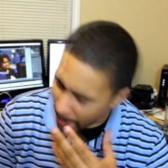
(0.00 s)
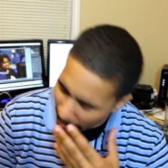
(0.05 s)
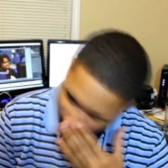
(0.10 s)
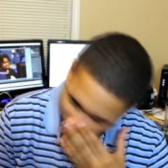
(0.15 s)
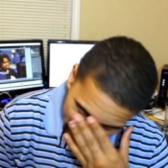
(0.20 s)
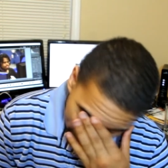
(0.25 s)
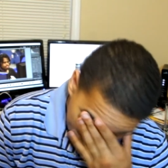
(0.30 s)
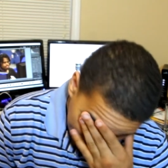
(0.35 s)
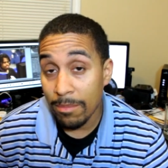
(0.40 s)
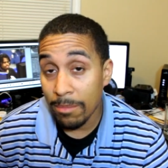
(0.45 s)

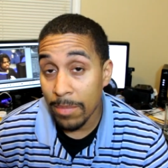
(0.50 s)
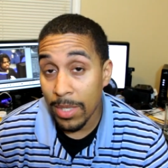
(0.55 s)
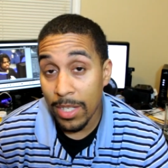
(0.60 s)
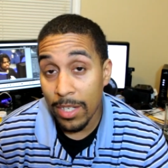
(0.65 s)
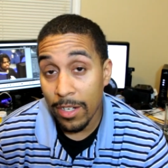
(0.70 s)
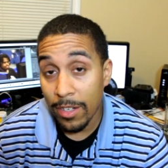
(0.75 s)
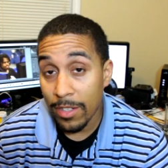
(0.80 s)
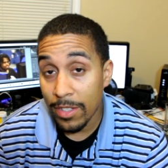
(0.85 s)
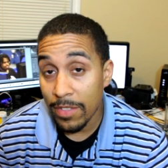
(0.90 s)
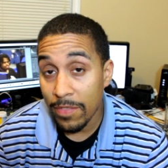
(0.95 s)
Man, me
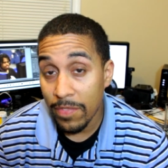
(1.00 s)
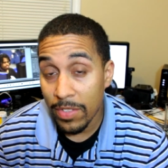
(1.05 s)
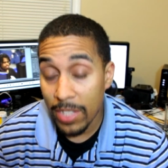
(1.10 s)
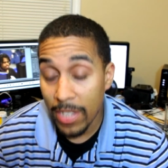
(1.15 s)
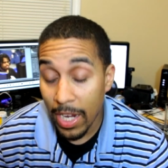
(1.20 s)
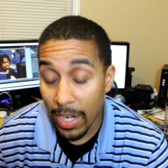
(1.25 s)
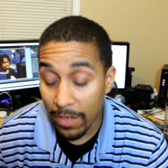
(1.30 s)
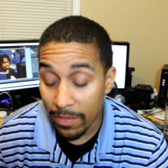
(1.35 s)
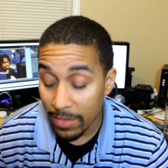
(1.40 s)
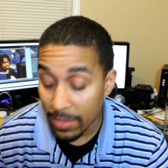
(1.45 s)
learning this
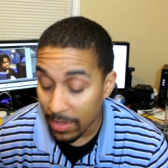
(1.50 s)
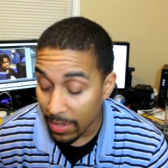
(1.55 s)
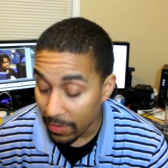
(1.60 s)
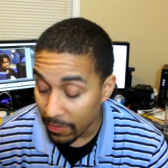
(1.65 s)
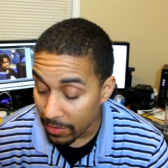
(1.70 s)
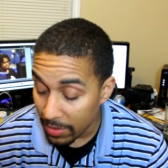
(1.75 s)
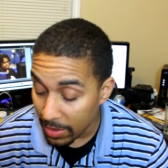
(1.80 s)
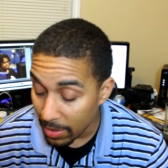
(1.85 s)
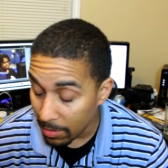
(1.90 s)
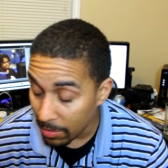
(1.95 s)
photography stuff
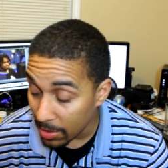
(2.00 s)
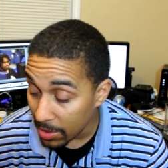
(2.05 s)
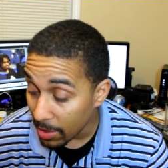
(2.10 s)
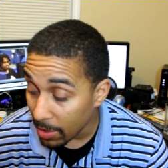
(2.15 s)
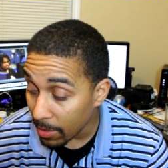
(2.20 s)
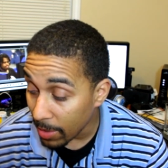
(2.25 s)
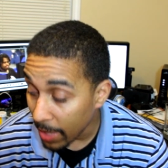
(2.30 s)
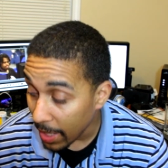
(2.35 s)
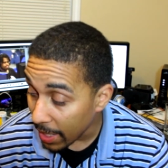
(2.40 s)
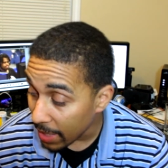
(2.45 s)
is no
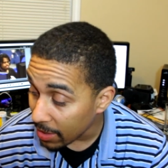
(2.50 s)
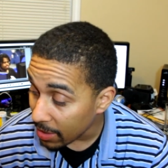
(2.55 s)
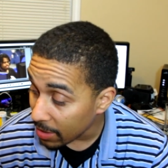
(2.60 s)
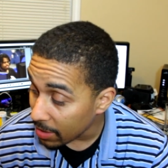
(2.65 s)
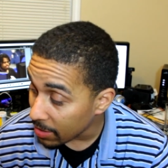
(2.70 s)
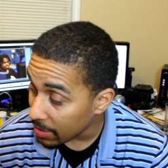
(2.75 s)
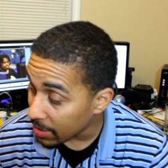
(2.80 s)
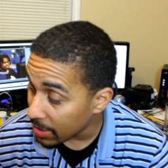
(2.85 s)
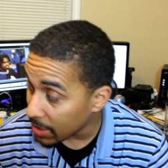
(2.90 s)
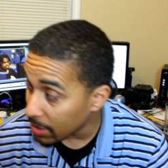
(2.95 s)
joke. I had
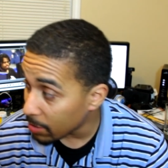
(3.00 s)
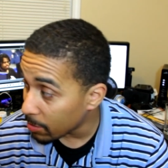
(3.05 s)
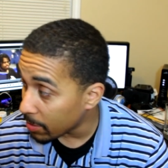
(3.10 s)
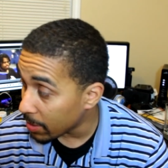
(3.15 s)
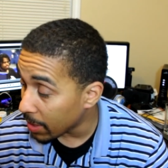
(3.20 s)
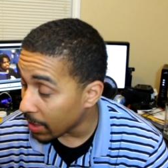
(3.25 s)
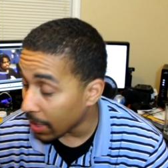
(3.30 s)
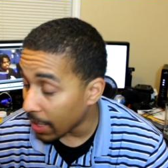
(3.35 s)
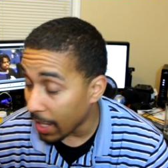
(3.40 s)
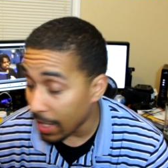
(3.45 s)
to deal
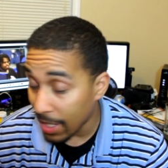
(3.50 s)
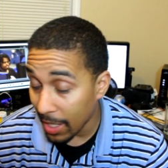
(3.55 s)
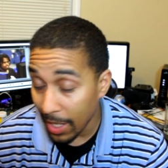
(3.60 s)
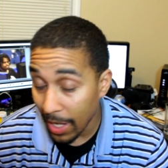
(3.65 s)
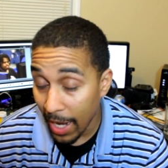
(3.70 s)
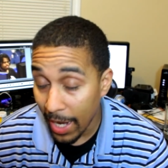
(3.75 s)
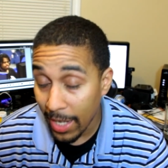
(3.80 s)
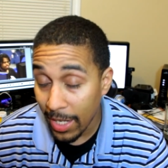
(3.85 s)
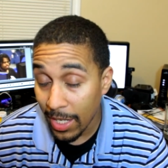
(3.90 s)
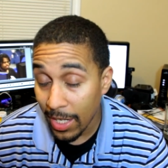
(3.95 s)
with a lot of
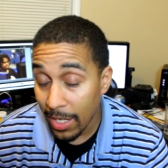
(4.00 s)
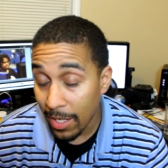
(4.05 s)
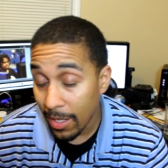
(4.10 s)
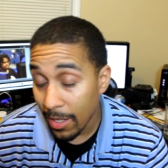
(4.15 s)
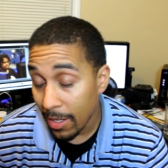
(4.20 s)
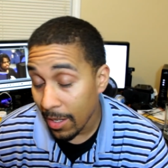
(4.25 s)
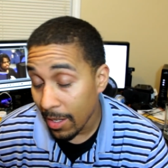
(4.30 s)
lightning.